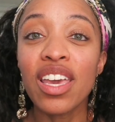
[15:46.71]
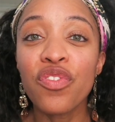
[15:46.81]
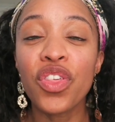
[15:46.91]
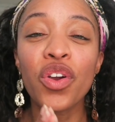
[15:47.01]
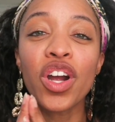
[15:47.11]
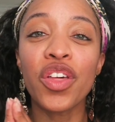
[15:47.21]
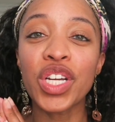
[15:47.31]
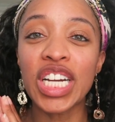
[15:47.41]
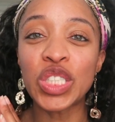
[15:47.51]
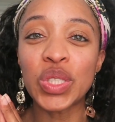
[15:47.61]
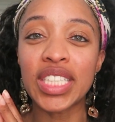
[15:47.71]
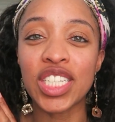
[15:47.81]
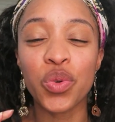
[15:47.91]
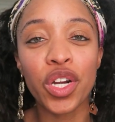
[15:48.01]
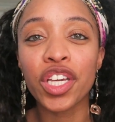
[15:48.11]
If there are other countries
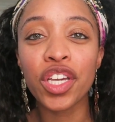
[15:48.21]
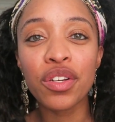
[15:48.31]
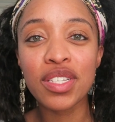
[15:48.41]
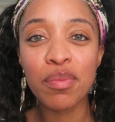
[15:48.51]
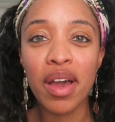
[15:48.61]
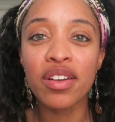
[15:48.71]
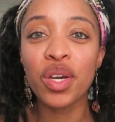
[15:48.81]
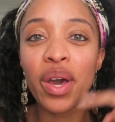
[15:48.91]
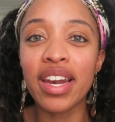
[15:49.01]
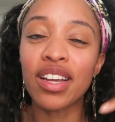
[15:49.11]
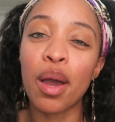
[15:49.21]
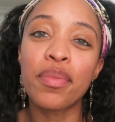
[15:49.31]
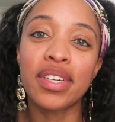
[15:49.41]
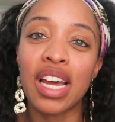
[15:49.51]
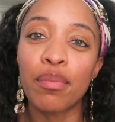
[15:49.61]
that you are curious about, go ahead and
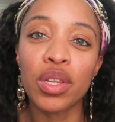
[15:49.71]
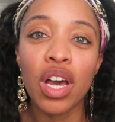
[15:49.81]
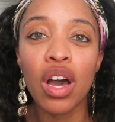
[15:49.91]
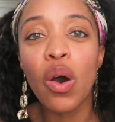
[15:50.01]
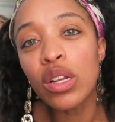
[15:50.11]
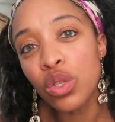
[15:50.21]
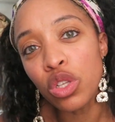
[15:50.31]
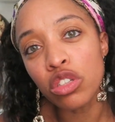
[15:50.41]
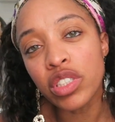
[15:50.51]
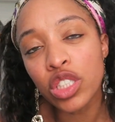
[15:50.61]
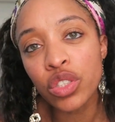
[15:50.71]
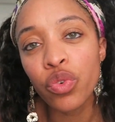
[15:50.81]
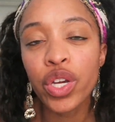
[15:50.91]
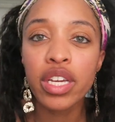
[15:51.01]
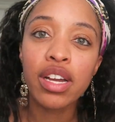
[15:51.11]
comment them down below. I'll do a little research
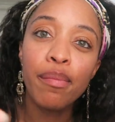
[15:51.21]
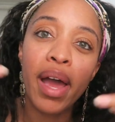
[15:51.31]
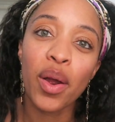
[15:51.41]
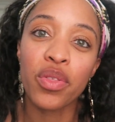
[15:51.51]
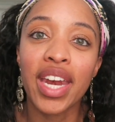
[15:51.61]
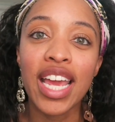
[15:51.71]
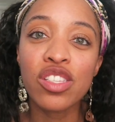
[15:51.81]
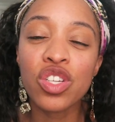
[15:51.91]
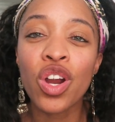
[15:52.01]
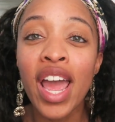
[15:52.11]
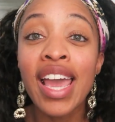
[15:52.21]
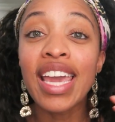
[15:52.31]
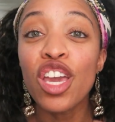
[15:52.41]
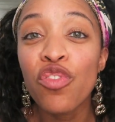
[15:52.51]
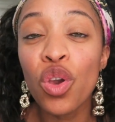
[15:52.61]
for you, come back with an answer.
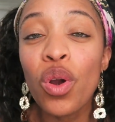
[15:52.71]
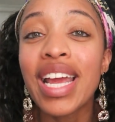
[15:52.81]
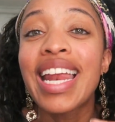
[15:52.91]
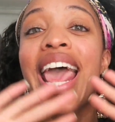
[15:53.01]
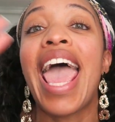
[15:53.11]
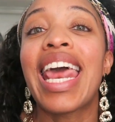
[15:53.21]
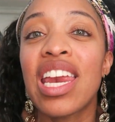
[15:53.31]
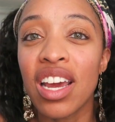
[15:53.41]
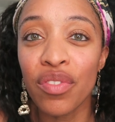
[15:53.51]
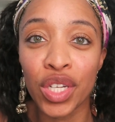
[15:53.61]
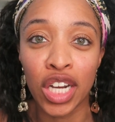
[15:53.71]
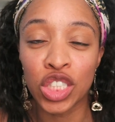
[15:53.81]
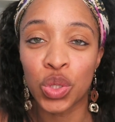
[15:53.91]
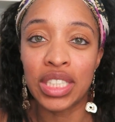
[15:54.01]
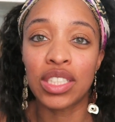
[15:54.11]
If you're in any of the
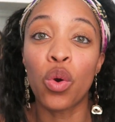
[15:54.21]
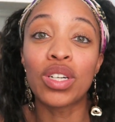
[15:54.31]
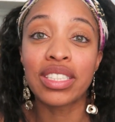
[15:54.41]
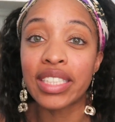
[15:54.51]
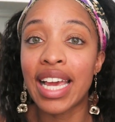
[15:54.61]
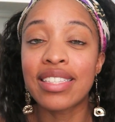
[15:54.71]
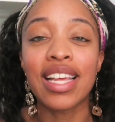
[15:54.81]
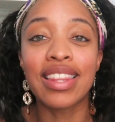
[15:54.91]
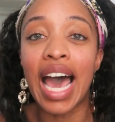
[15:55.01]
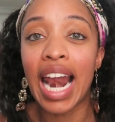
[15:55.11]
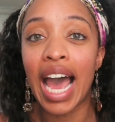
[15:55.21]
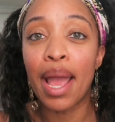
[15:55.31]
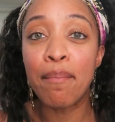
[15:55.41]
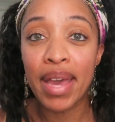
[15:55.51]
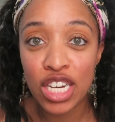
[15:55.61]
countries or states that
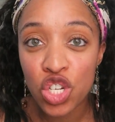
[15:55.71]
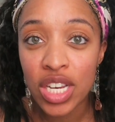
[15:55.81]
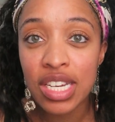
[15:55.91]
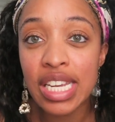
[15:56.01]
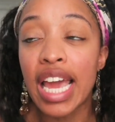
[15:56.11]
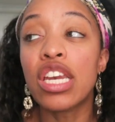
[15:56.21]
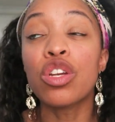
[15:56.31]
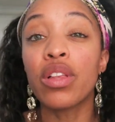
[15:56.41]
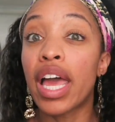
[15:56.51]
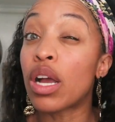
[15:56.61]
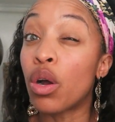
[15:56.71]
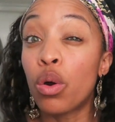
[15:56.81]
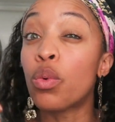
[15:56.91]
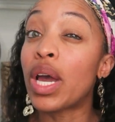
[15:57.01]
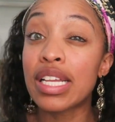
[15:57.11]
I mentioned and you're like,
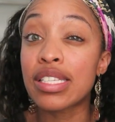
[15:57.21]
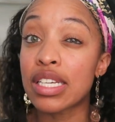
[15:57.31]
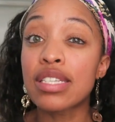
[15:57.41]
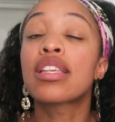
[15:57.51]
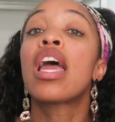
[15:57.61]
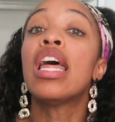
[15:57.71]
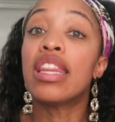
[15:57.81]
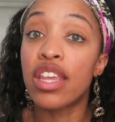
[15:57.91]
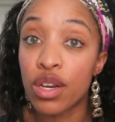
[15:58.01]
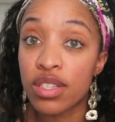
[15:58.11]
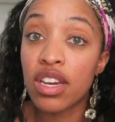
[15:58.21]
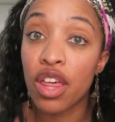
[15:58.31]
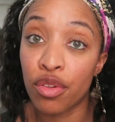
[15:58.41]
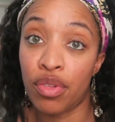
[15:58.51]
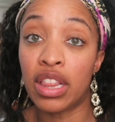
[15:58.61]
oh wait sis, there's
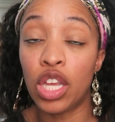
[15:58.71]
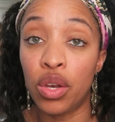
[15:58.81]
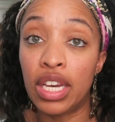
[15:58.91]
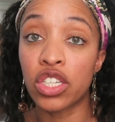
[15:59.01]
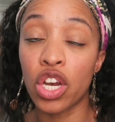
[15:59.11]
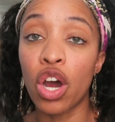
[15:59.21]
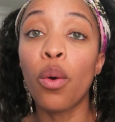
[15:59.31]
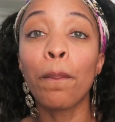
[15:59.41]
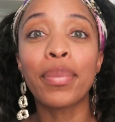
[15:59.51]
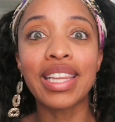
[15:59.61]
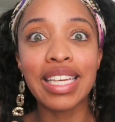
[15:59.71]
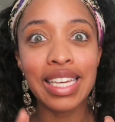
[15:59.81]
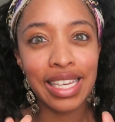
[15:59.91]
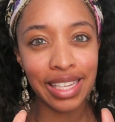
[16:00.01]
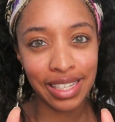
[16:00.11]
another thing that you need to know,
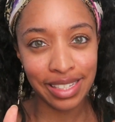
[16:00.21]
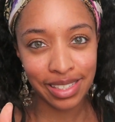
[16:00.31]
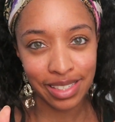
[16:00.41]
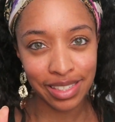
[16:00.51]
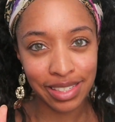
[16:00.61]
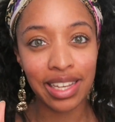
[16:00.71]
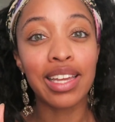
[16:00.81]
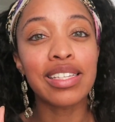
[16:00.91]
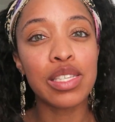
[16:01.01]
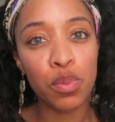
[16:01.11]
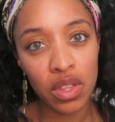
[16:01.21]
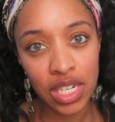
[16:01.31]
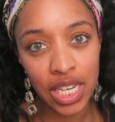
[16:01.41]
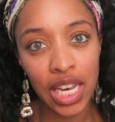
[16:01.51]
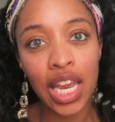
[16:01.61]
please spill
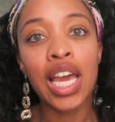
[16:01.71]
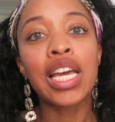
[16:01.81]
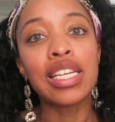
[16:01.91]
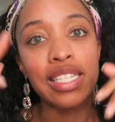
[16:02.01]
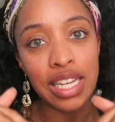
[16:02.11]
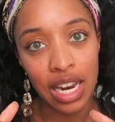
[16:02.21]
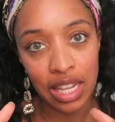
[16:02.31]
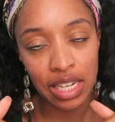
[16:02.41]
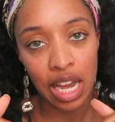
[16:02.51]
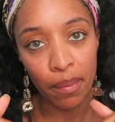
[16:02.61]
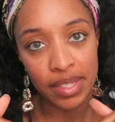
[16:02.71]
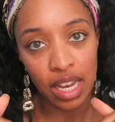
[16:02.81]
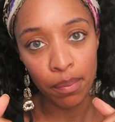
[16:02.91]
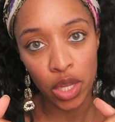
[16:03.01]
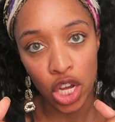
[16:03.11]
the tea down in the comments
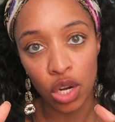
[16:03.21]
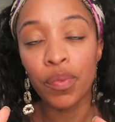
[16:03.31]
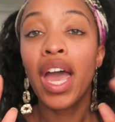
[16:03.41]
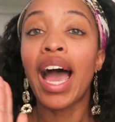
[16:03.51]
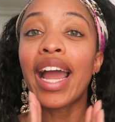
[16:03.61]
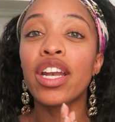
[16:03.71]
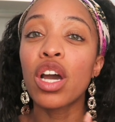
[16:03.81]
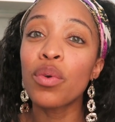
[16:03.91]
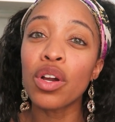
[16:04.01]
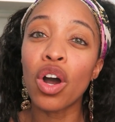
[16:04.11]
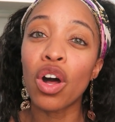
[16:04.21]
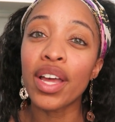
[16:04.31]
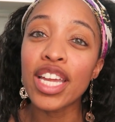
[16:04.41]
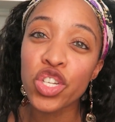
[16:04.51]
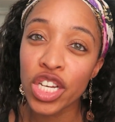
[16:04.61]
down below. I know we are
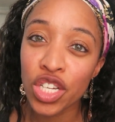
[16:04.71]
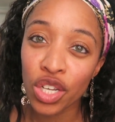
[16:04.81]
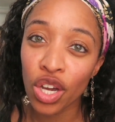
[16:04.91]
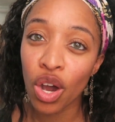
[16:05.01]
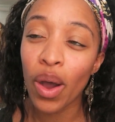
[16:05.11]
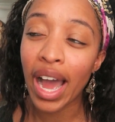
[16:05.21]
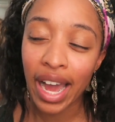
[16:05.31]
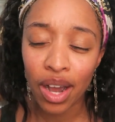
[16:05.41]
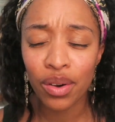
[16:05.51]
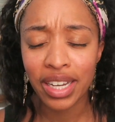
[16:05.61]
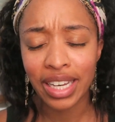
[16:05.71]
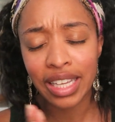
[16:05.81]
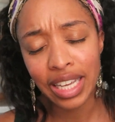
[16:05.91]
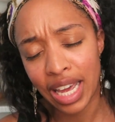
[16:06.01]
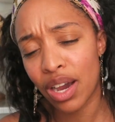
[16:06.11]
all itching to go out
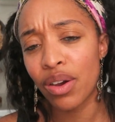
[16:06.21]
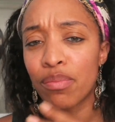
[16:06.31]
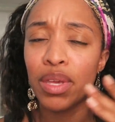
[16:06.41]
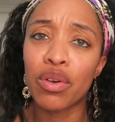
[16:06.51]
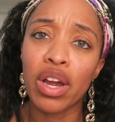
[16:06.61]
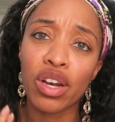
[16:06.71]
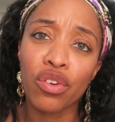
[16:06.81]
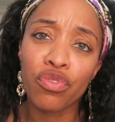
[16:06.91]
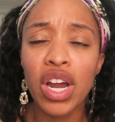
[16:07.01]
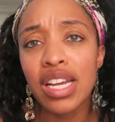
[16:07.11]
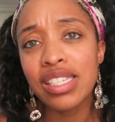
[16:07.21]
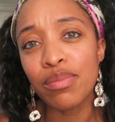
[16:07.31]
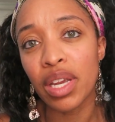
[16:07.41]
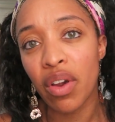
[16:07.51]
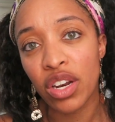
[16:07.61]
and get out and be around our friends
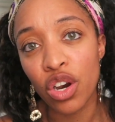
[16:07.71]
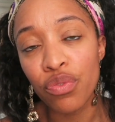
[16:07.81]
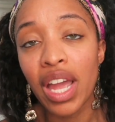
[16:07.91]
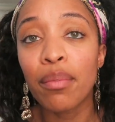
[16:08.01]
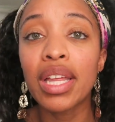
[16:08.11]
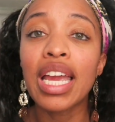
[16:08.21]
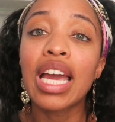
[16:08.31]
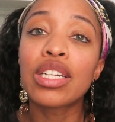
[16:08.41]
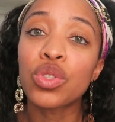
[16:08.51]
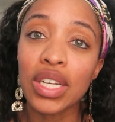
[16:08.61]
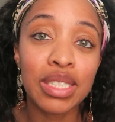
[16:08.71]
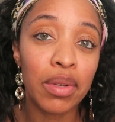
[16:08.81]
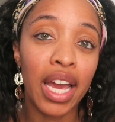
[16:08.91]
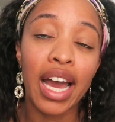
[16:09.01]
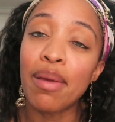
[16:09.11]
and be around our family.
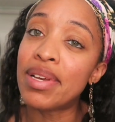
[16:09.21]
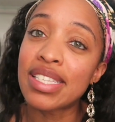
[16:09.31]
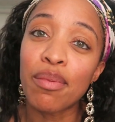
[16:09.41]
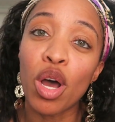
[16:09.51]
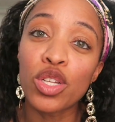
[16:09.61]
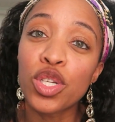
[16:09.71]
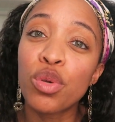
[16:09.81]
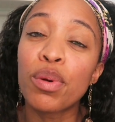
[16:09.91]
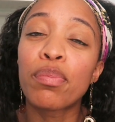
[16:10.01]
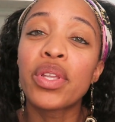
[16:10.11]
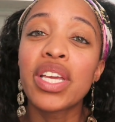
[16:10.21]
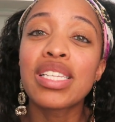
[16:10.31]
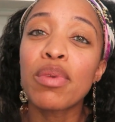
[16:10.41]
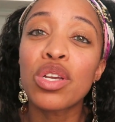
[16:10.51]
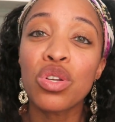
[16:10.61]
Trust me, I miss them all too, but
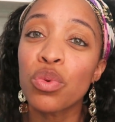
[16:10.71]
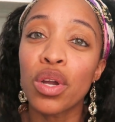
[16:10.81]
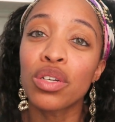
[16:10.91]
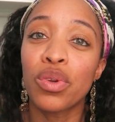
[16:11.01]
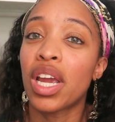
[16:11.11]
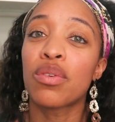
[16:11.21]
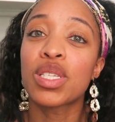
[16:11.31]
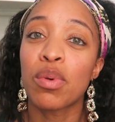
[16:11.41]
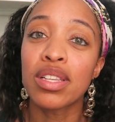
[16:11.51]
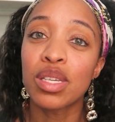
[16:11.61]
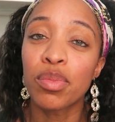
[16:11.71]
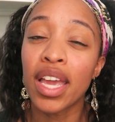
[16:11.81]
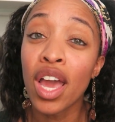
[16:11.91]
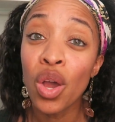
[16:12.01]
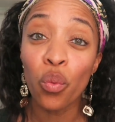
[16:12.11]
please make sure that we are doing it
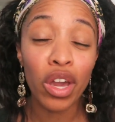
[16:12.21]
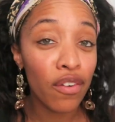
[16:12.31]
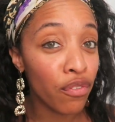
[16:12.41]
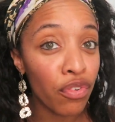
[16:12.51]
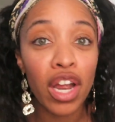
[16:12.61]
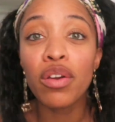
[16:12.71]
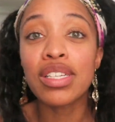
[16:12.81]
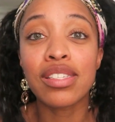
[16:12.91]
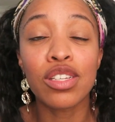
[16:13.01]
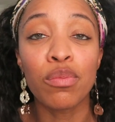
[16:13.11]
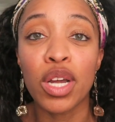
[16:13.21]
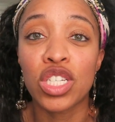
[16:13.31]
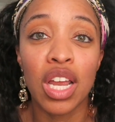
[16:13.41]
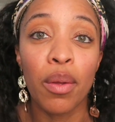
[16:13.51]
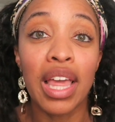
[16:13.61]
responsibly. We are very still
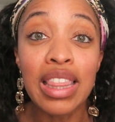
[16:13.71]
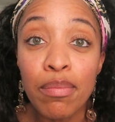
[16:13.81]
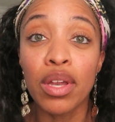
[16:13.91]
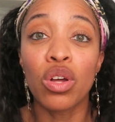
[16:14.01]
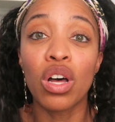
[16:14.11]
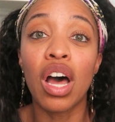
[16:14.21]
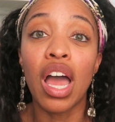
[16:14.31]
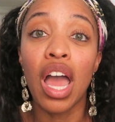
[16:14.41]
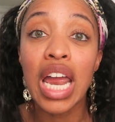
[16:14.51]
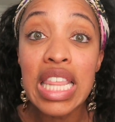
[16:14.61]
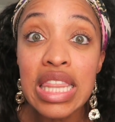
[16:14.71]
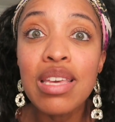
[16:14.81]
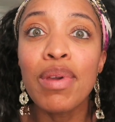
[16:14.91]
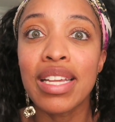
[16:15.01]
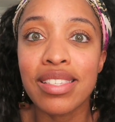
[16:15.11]
much in the middle
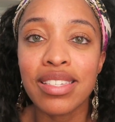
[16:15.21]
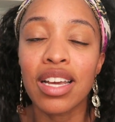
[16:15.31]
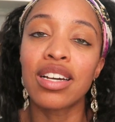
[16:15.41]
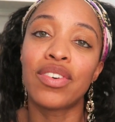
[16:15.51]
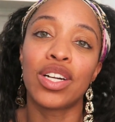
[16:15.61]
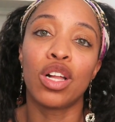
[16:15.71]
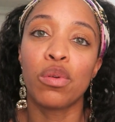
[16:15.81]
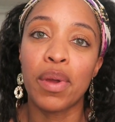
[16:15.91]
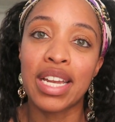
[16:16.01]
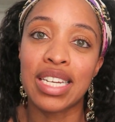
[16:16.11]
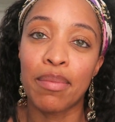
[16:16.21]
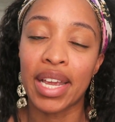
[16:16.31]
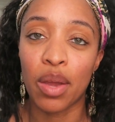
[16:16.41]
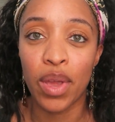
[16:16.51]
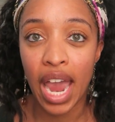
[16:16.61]
in the midst of a global
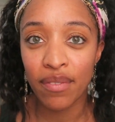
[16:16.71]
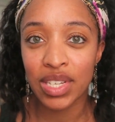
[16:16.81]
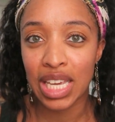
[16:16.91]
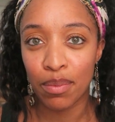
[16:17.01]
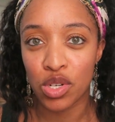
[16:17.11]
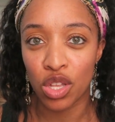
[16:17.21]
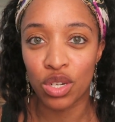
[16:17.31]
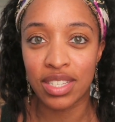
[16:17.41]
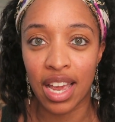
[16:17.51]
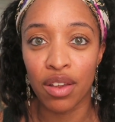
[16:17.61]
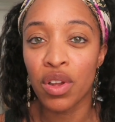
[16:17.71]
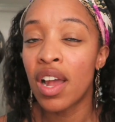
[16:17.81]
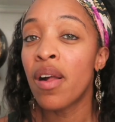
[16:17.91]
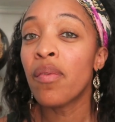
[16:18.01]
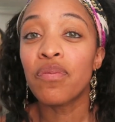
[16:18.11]
pandemic and we have to keep each other safe.
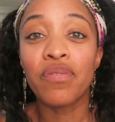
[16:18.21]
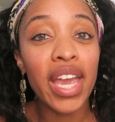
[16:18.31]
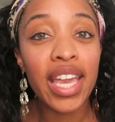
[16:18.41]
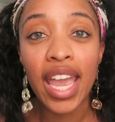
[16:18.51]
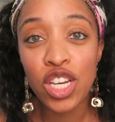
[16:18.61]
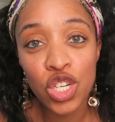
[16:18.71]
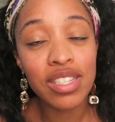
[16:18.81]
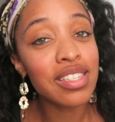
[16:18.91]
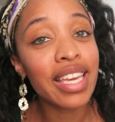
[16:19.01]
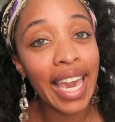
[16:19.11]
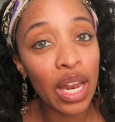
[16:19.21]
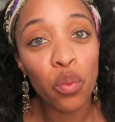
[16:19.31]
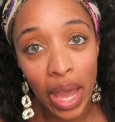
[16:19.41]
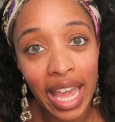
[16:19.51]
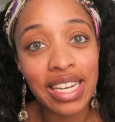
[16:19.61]
Vacations
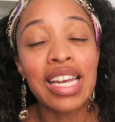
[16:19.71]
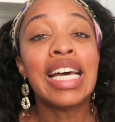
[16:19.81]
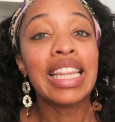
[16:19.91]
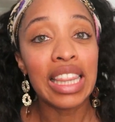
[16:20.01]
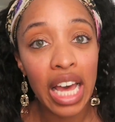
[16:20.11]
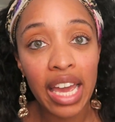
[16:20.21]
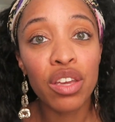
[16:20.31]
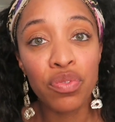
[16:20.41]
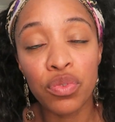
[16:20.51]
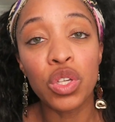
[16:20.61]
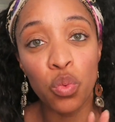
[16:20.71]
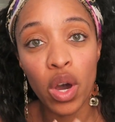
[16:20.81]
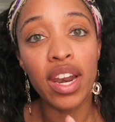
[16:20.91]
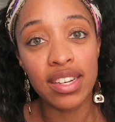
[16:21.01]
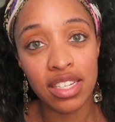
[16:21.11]
can wait. Life, you
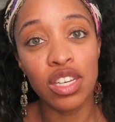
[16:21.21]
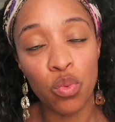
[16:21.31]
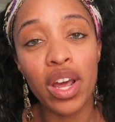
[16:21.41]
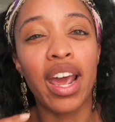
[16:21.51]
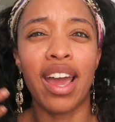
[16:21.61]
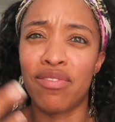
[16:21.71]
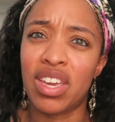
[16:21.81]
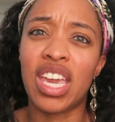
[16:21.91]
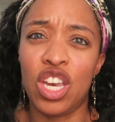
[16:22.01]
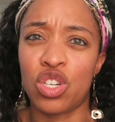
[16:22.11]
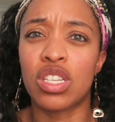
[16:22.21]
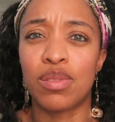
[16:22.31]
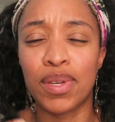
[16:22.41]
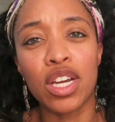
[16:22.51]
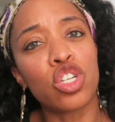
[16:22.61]
want to, you want to have
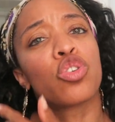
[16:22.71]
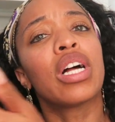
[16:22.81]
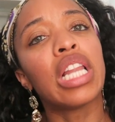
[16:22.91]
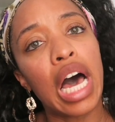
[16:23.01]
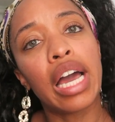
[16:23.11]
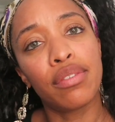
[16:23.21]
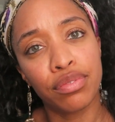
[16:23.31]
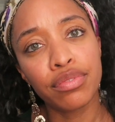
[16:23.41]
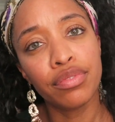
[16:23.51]
vacations because you're alive.